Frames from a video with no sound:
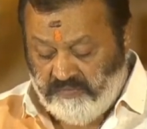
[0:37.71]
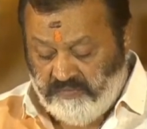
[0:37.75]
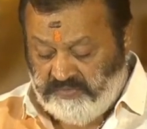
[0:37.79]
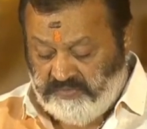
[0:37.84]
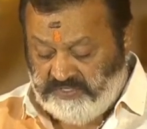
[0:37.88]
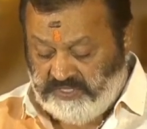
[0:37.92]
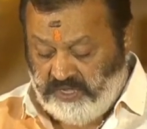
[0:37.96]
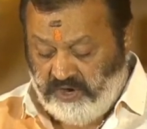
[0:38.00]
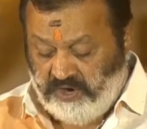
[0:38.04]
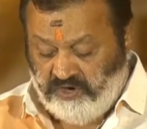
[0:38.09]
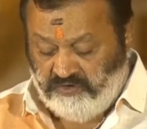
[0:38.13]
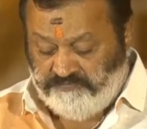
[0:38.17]

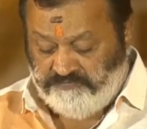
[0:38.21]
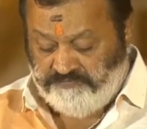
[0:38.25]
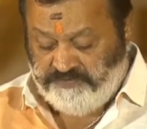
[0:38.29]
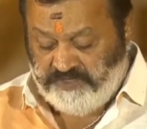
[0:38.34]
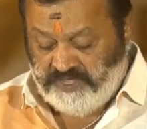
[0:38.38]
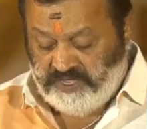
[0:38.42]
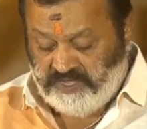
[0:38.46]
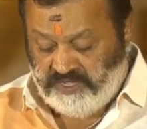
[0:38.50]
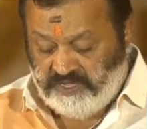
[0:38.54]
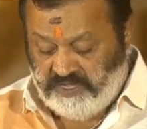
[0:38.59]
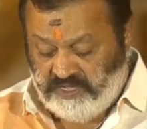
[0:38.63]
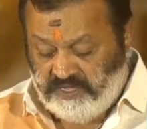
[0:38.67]
without
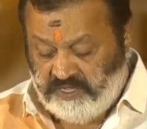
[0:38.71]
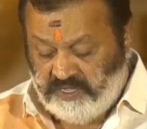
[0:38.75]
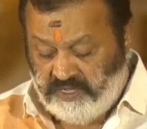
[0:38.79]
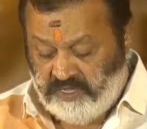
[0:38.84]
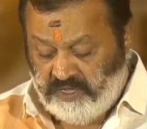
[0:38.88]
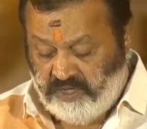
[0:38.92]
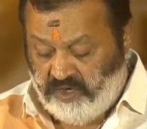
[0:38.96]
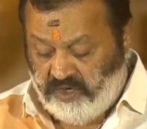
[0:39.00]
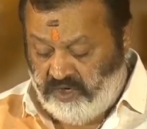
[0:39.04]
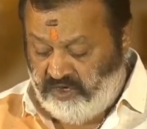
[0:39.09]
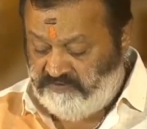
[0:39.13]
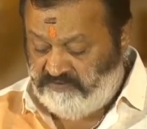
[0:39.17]
fear
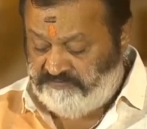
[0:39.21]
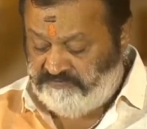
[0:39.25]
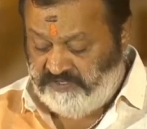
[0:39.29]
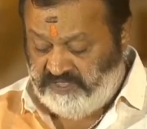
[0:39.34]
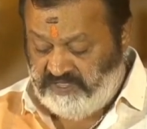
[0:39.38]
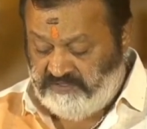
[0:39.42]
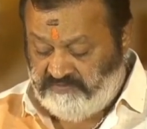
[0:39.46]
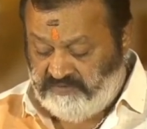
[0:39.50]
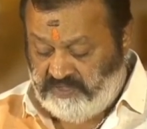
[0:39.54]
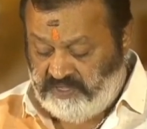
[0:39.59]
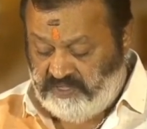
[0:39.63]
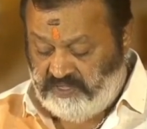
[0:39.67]
or
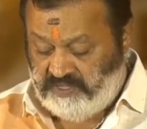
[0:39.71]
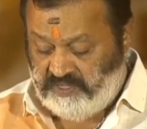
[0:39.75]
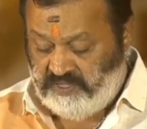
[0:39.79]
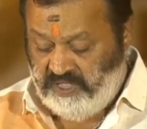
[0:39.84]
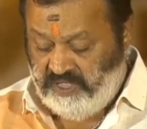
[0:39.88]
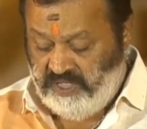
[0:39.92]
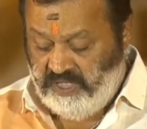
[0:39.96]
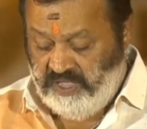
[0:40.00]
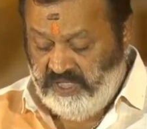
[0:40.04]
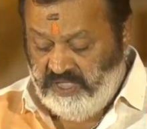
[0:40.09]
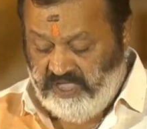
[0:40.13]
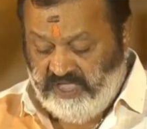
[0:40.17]
favor,
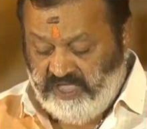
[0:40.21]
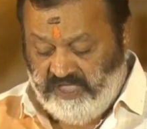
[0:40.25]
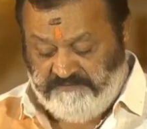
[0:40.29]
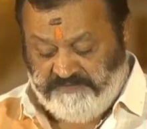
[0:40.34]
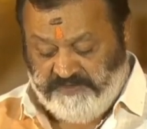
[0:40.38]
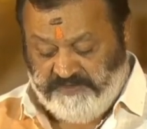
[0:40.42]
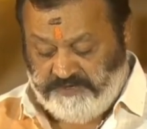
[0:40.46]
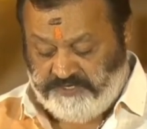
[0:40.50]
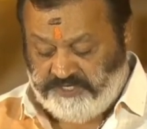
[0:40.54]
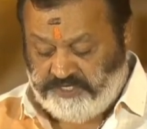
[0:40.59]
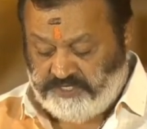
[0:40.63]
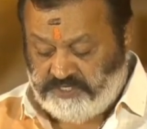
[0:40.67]

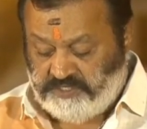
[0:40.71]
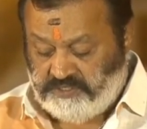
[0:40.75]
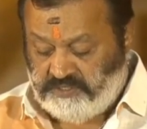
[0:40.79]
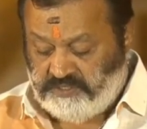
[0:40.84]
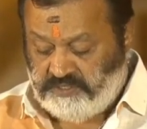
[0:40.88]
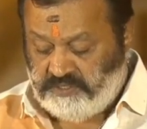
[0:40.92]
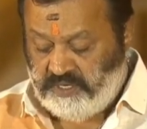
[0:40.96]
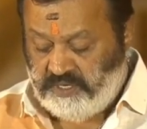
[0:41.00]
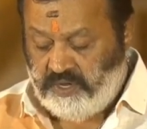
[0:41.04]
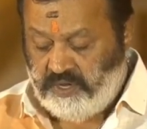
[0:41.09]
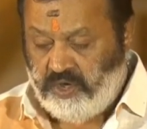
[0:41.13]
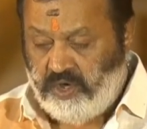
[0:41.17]

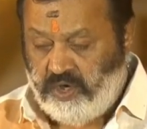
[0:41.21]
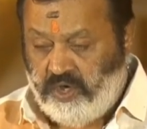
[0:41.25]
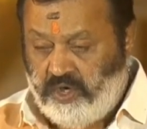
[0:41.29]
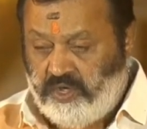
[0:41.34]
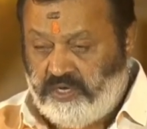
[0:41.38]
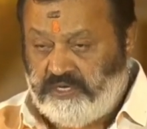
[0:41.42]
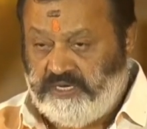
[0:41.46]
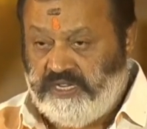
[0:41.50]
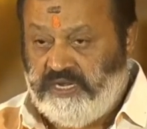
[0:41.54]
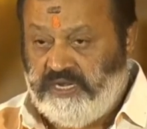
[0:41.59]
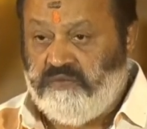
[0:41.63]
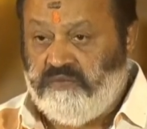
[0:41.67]
affection
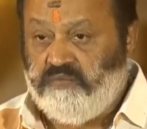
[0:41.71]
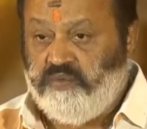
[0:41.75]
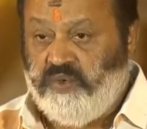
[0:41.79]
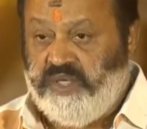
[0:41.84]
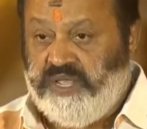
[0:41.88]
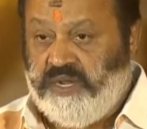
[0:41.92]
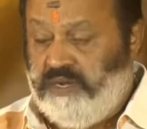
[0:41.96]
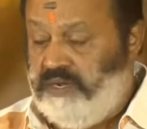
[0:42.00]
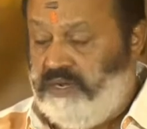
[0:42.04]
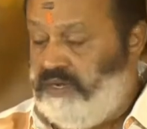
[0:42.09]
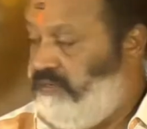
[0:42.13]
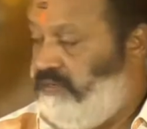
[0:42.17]
or ill
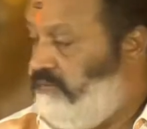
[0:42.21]
will.